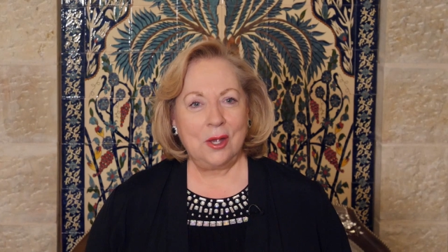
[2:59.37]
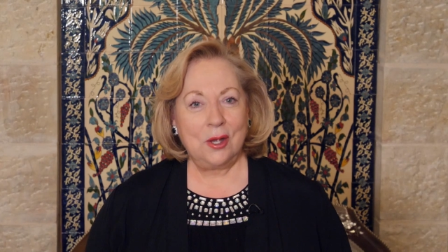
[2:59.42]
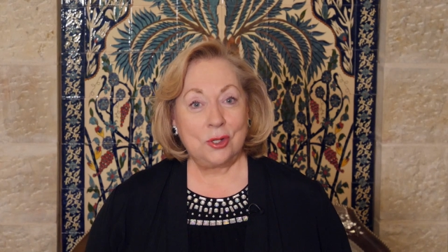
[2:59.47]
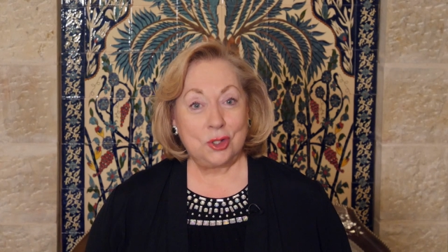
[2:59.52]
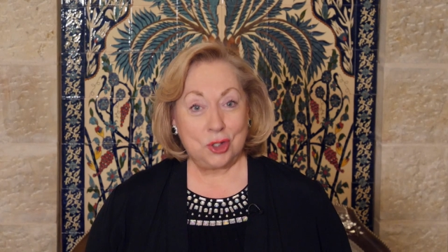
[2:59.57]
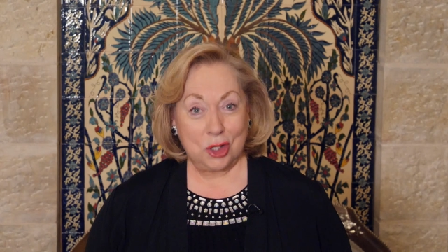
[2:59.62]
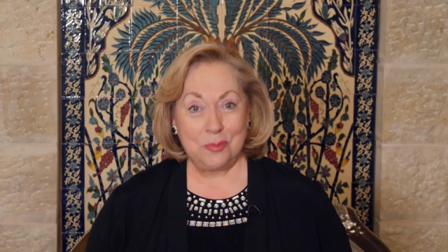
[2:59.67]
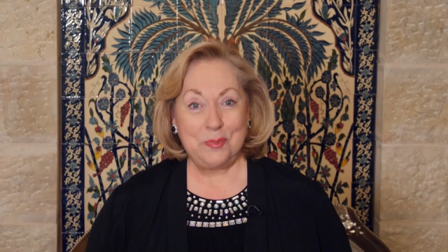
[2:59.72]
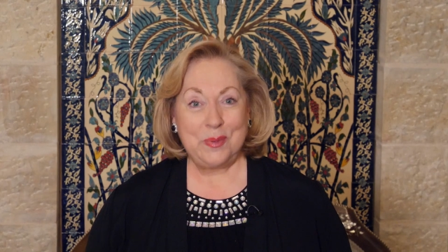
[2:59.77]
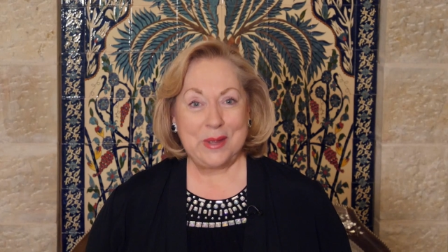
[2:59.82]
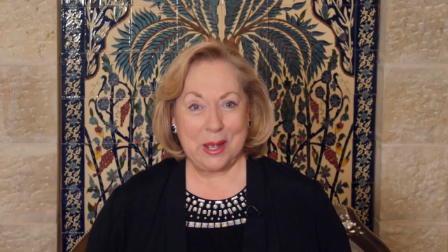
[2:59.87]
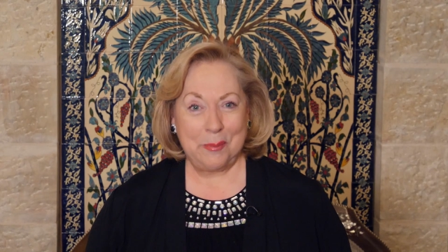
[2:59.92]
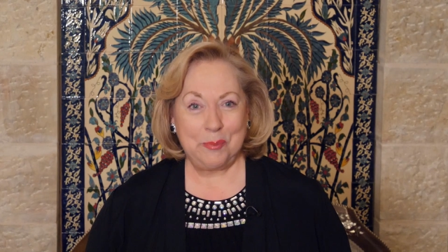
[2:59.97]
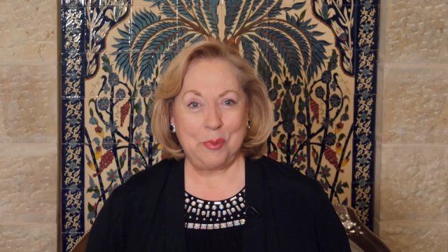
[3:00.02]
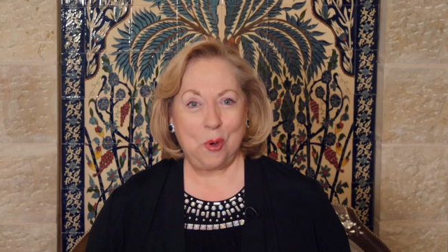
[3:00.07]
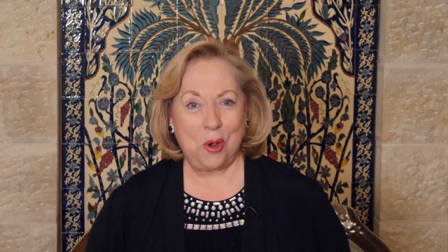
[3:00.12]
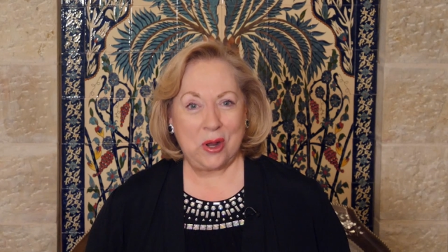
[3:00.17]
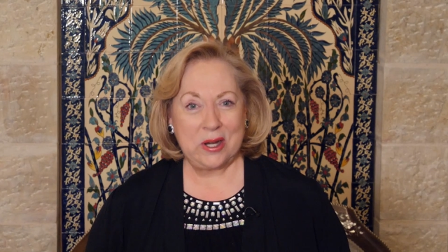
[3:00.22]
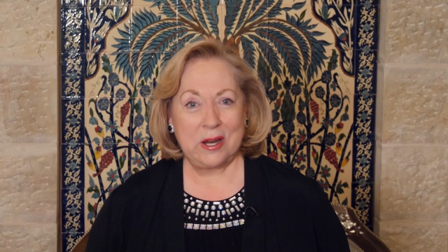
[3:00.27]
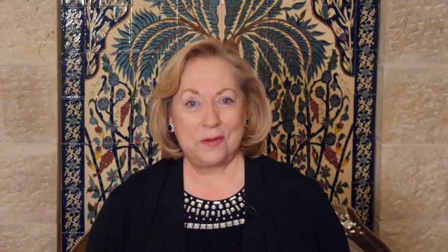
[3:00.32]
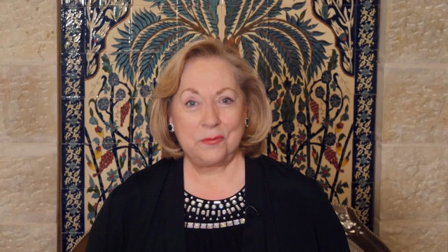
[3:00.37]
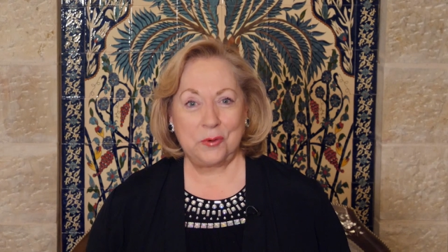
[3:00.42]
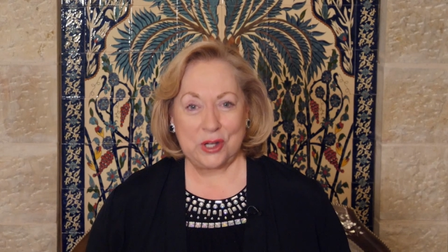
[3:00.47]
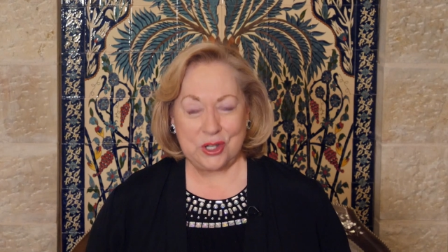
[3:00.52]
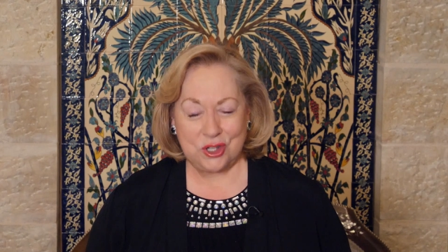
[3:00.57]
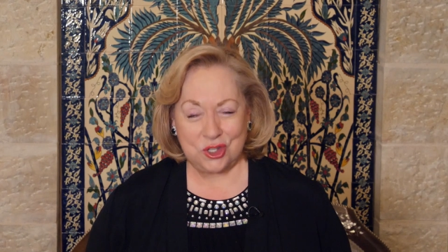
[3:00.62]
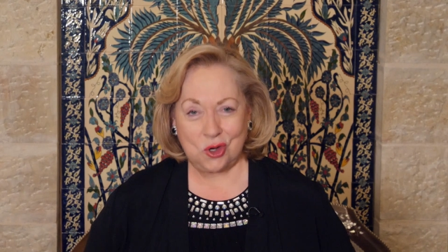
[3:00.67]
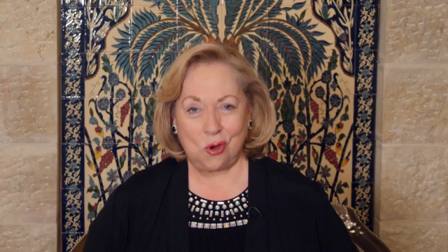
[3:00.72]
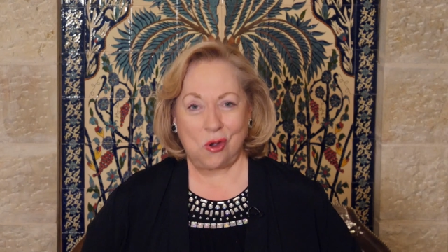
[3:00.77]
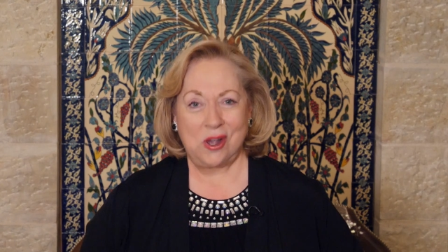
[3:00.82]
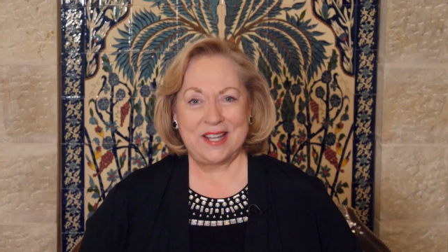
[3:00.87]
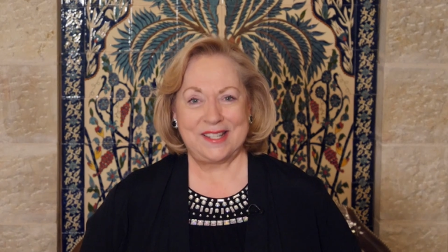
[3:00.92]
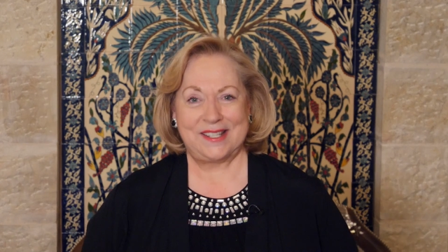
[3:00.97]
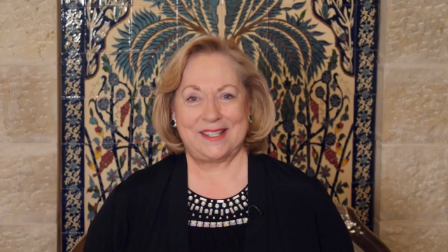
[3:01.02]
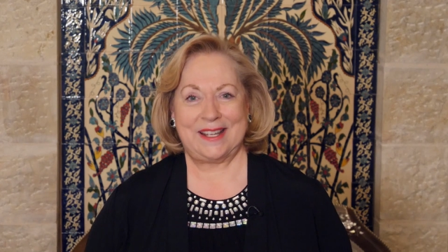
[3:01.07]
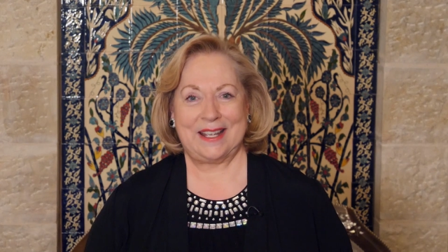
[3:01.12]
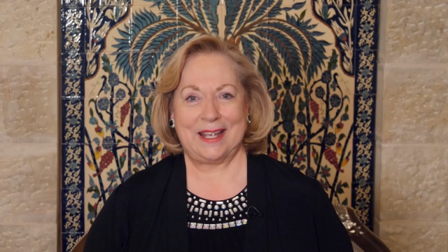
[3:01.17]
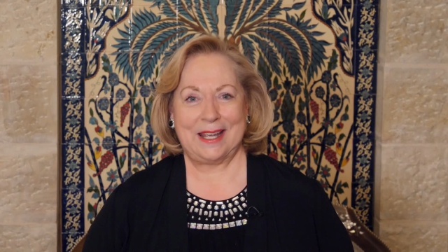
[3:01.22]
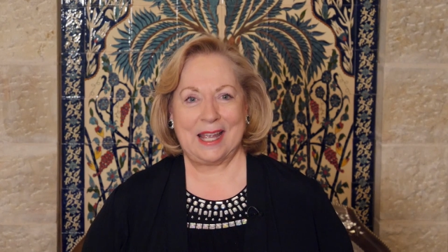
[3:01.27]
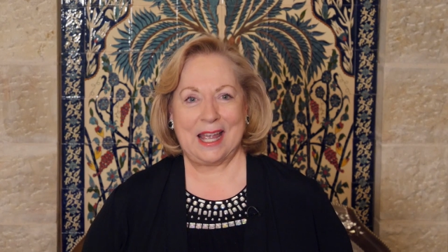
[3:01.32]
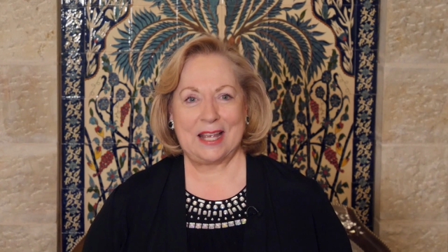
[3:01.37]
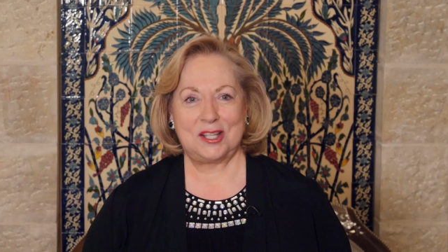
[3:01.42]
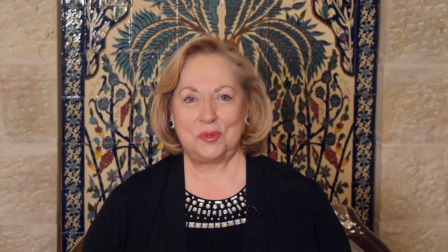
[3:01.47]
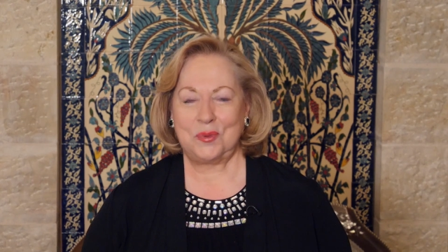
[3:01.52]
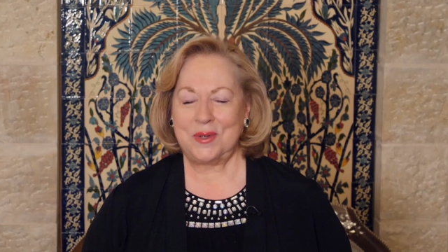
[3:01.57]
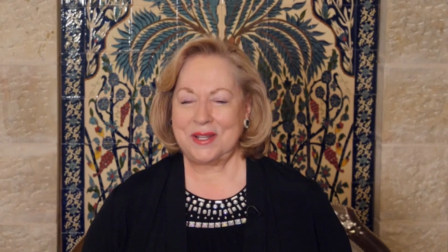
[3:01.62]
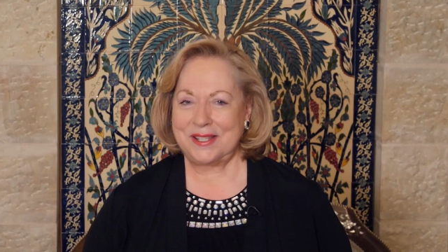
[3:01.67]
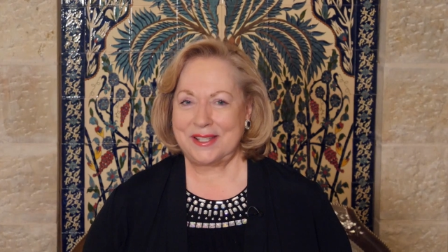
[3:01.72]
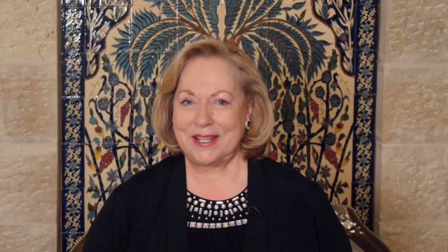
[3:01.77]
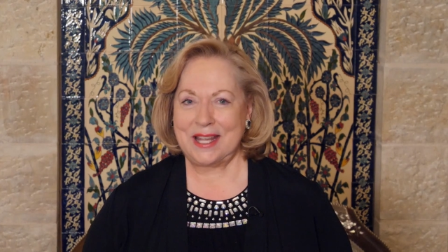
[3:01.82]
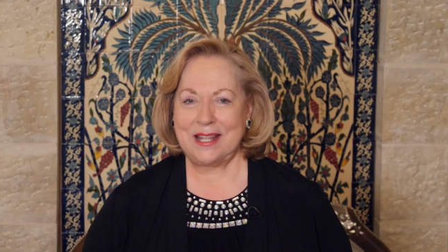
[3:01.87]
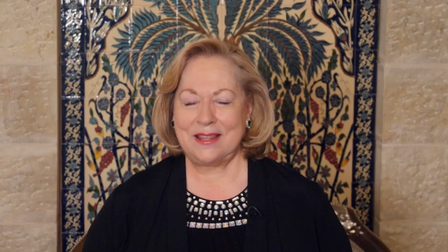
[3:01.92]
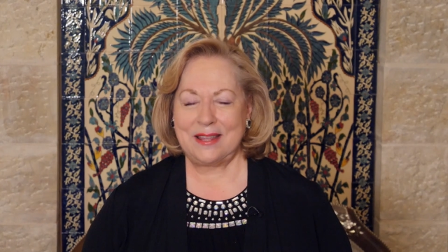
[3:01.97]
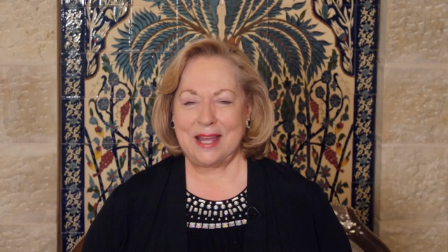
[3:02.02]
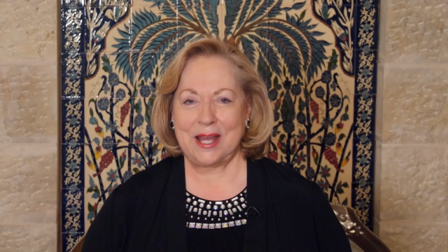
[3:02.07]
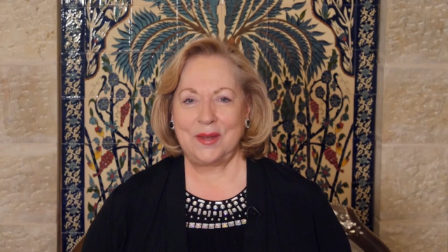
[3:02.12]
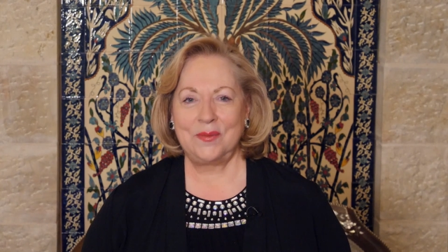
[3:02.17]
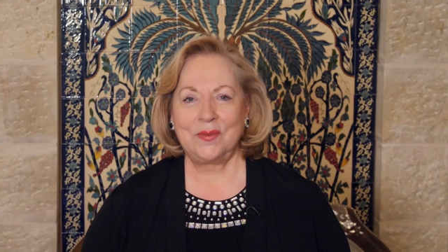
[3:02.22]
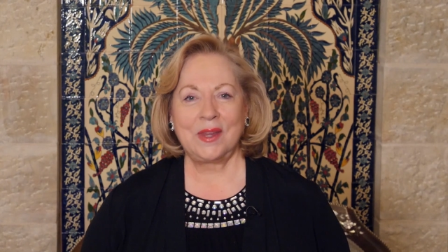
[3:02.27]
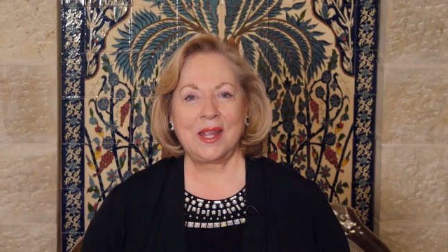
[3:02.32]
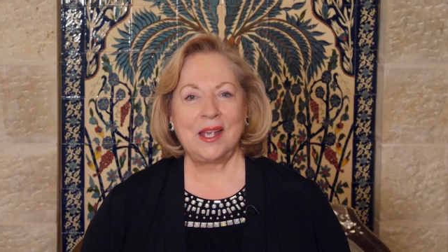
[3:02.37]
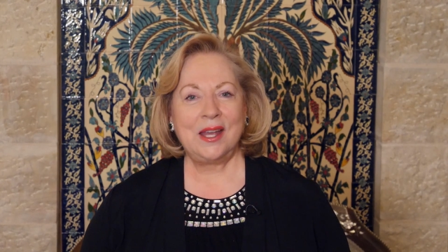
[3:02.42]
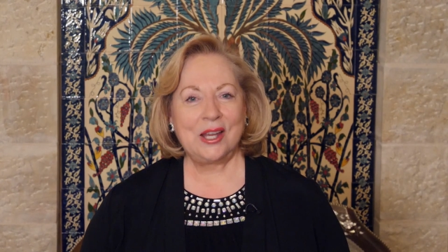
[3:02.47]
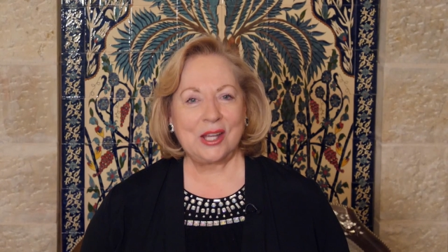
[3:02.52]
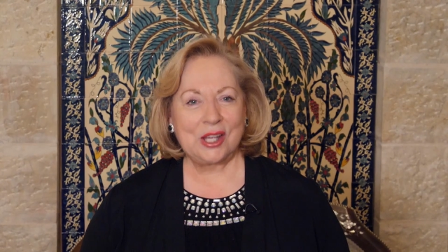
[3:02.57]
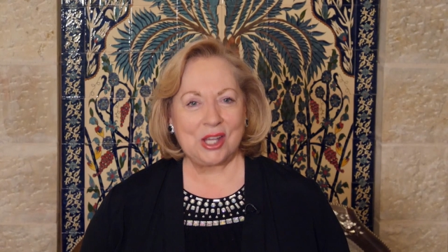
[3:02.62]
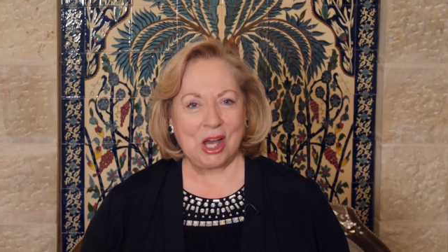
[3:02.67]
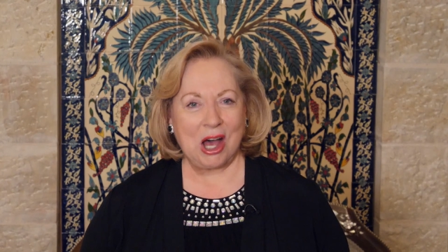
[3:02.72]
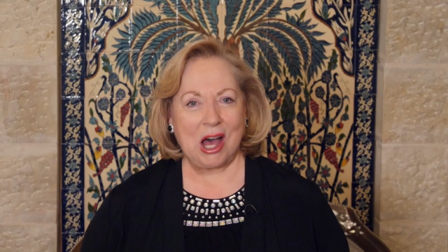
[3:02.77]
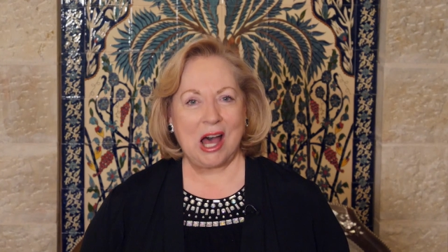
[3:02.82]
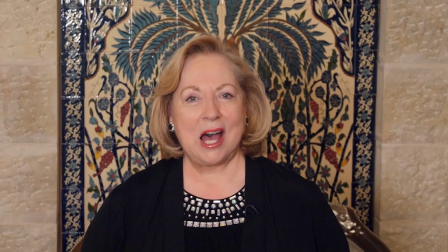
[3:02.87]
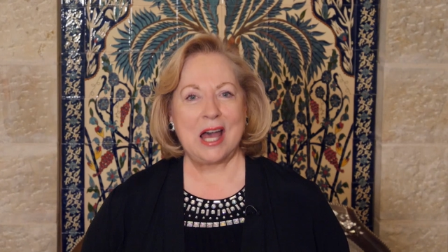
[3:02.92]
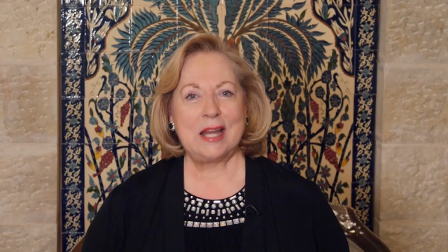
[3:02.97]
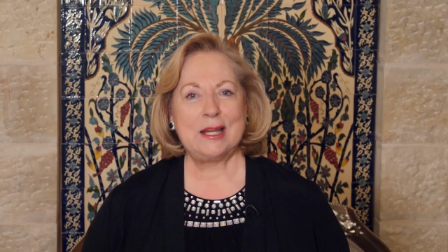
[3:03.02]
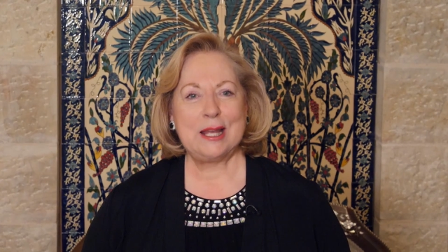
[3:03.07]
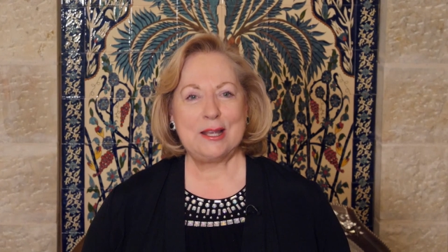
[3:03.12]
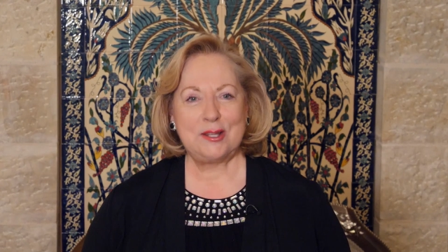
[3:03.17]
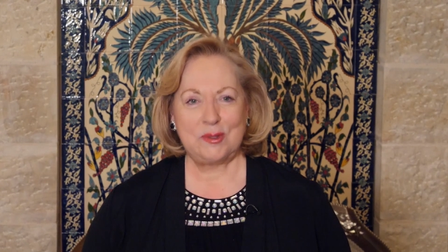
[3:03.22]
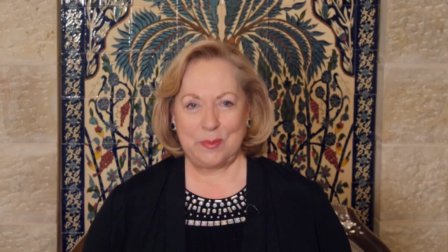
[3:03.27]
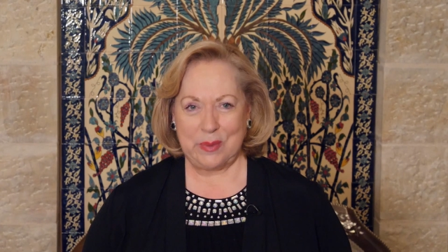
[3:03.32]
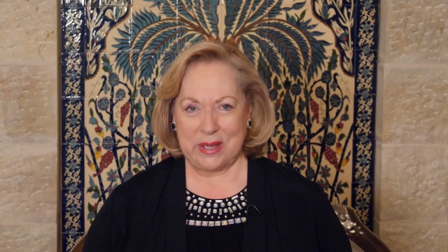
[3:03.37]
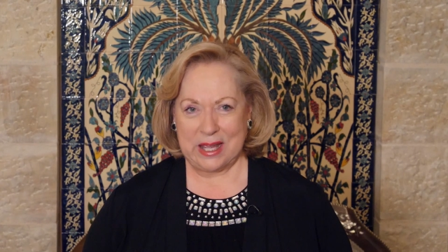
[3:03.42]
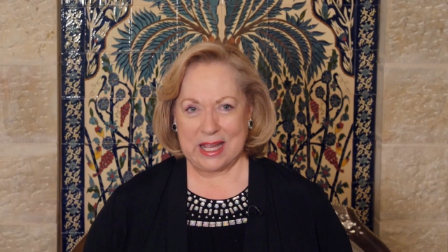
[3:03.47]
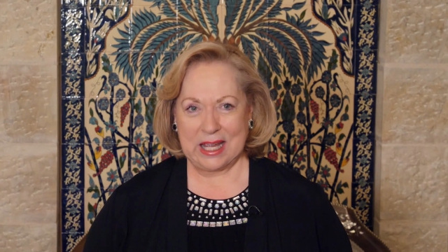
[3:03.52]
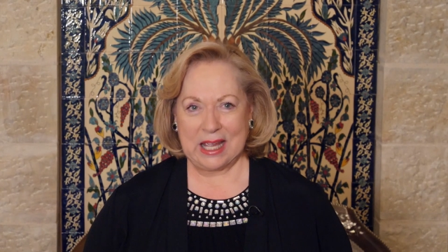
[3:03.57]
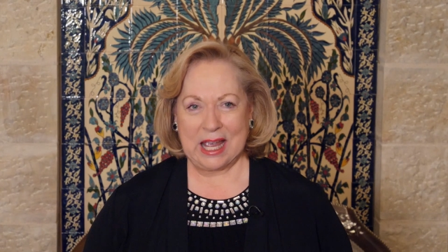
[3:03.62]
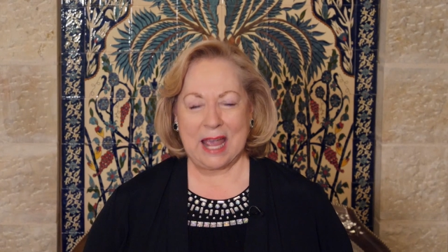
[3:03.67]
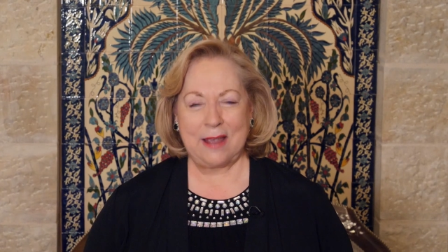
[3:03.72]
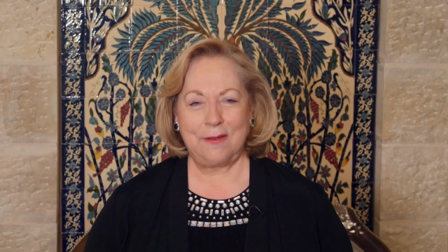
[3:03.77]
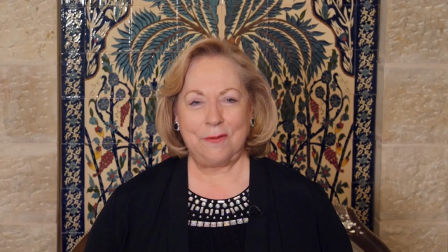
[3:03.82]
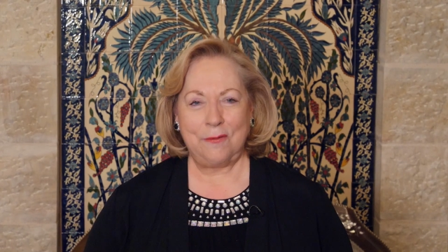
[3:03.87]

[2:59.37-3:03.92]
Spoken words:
should be a point of rejoicing as we see that God is being a